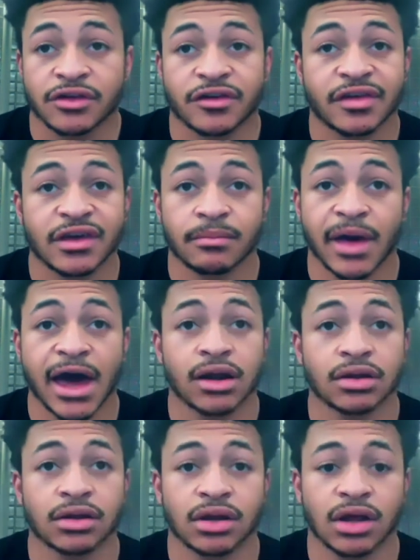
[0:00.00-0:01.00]
Just keep
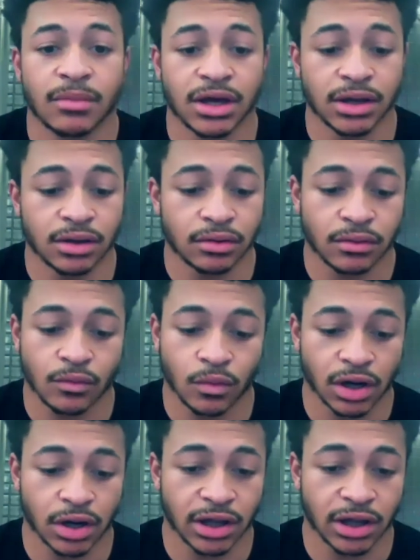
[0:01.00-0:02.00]
battling. I mean,
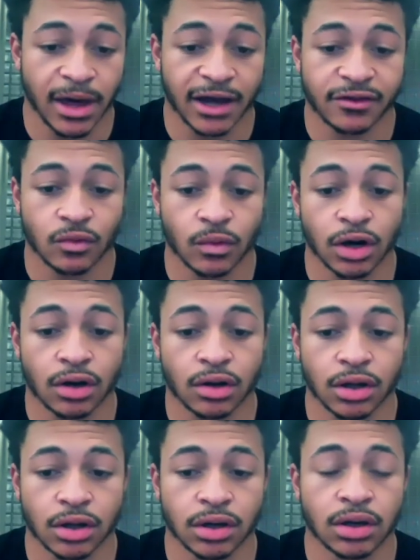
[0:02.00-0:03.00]
we're going to get back to work
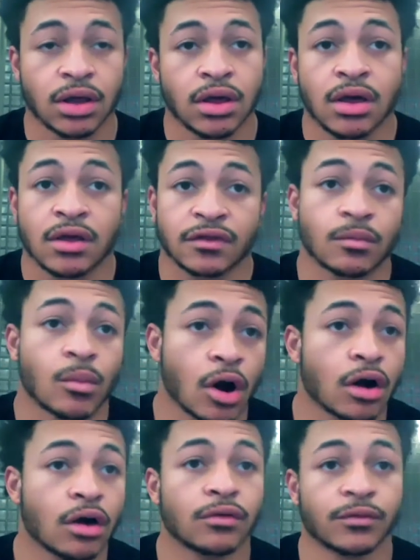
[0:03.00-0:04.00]
on
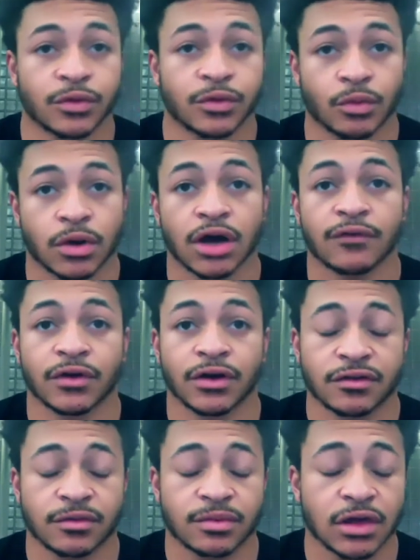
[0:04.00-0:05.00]
tomorrow with recovery
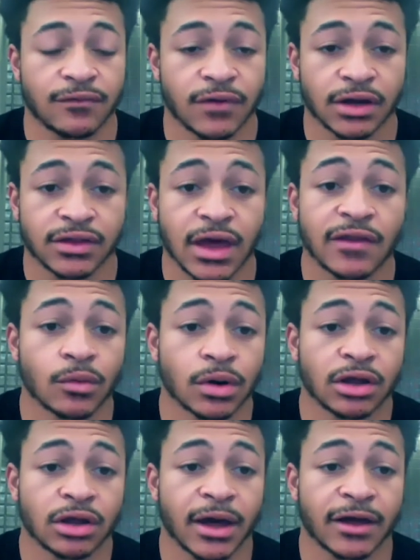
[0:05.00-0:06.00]
and some stuff like that, and then
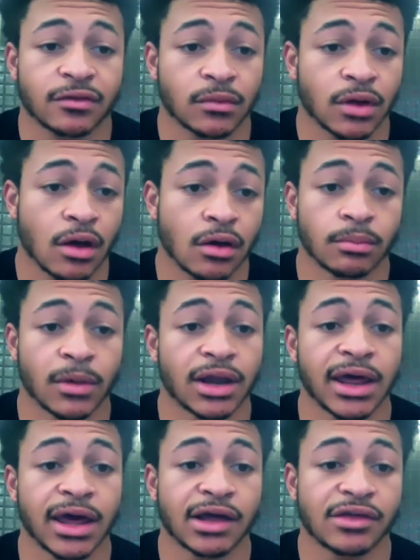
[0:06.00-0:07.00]
we're going to get back on
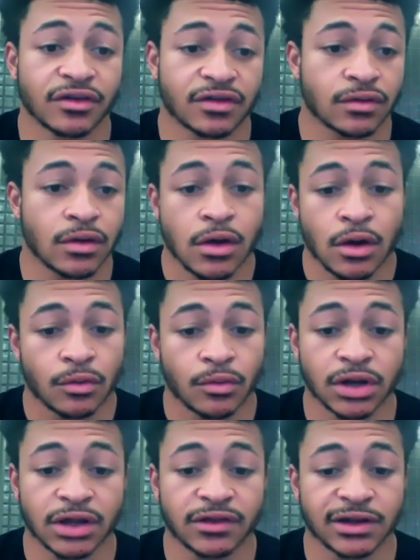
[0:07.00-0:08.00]
Monday. And just
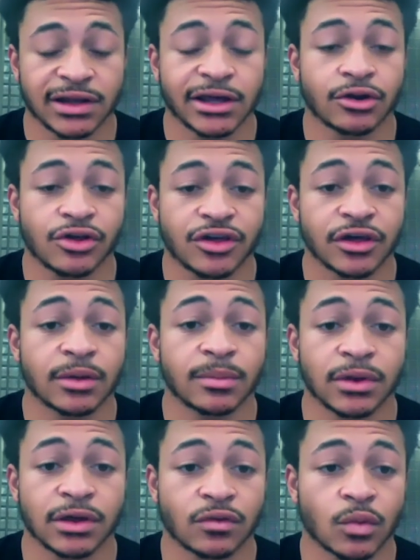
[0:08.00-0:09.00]
really, the
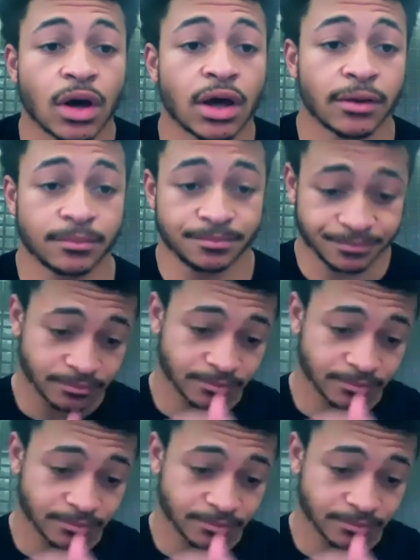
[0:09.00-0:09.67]
leadership is what